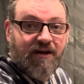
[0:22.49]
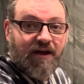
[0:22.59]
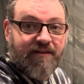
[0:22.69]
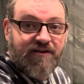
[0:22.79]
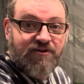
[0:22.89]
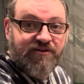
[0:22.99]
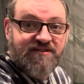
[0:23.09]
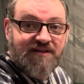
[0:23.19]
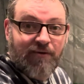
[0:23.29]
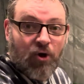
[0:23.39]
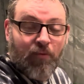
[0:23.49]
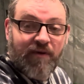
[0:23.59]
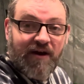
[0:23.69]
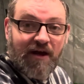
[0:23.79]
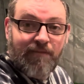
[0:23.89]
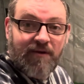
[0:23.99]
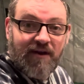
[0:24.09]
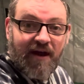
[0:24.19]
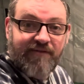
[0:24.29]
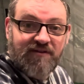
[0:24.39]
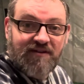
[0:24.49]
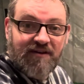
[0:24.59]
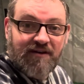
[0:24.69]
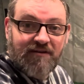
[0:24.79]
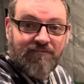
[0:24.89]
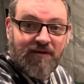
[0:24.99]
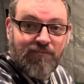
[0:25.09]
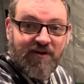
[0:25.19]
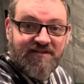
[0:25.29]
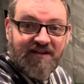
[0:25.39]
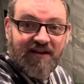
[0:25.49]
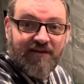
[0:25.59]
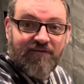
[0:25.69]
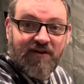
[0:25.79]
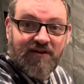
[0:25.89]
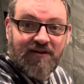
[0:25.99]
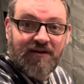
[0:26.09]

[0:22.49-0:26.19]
and then during the summer open it up and have it uh, be breezy enough that